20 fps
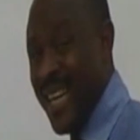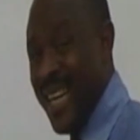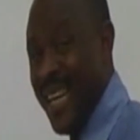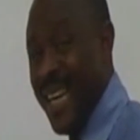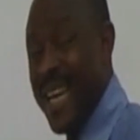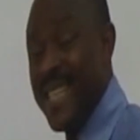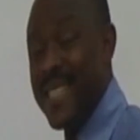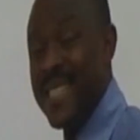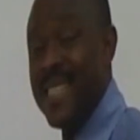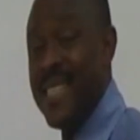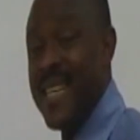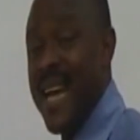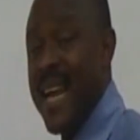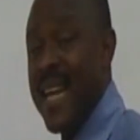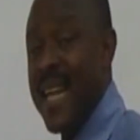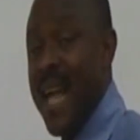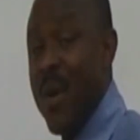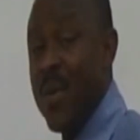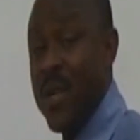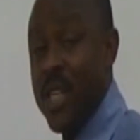its
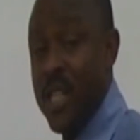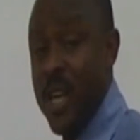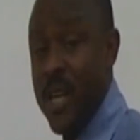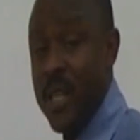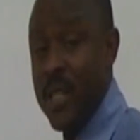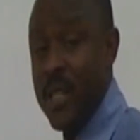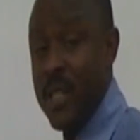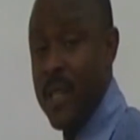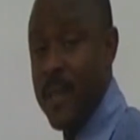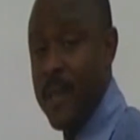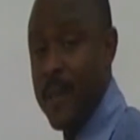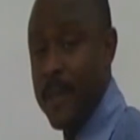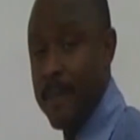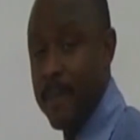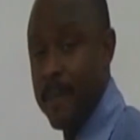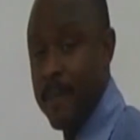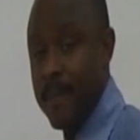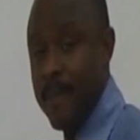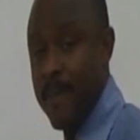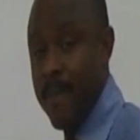gender will change.
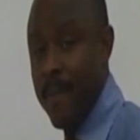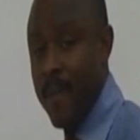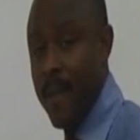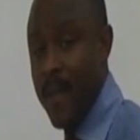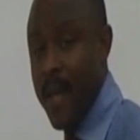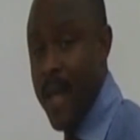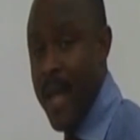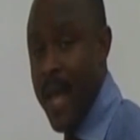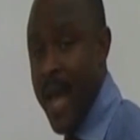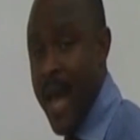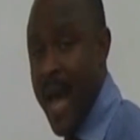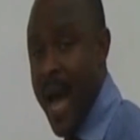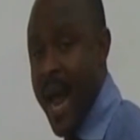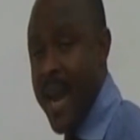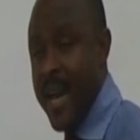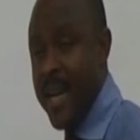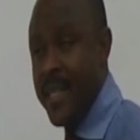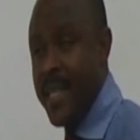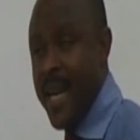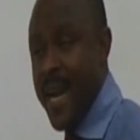
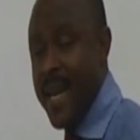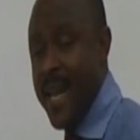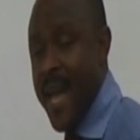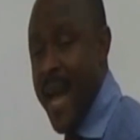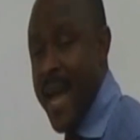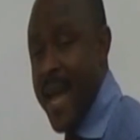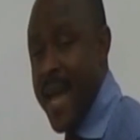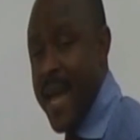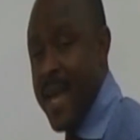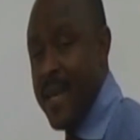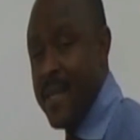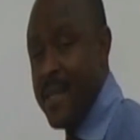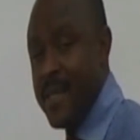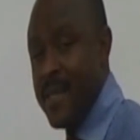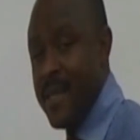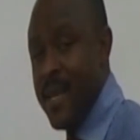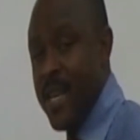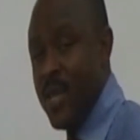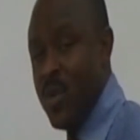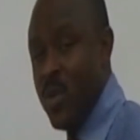And the gender
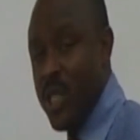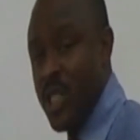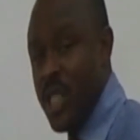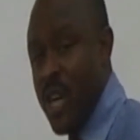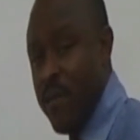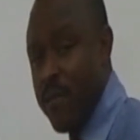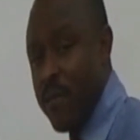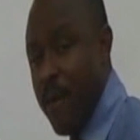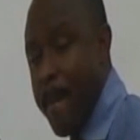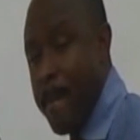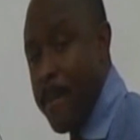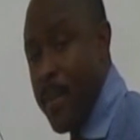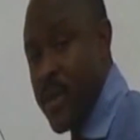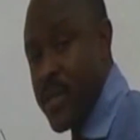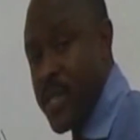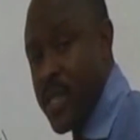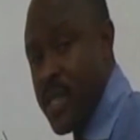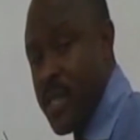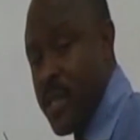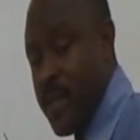is, it will change from
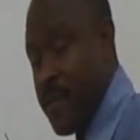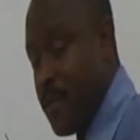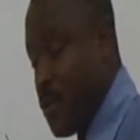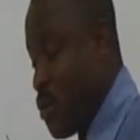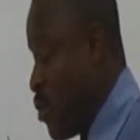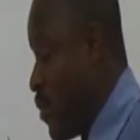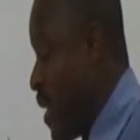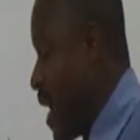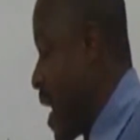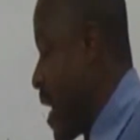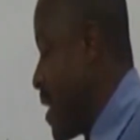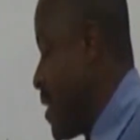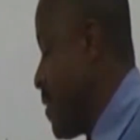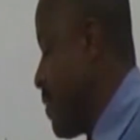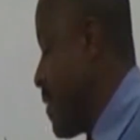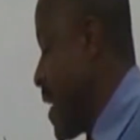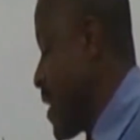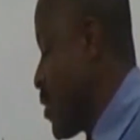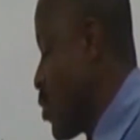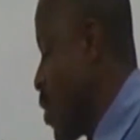positive to
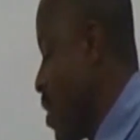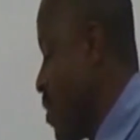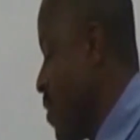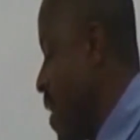negative. That's why you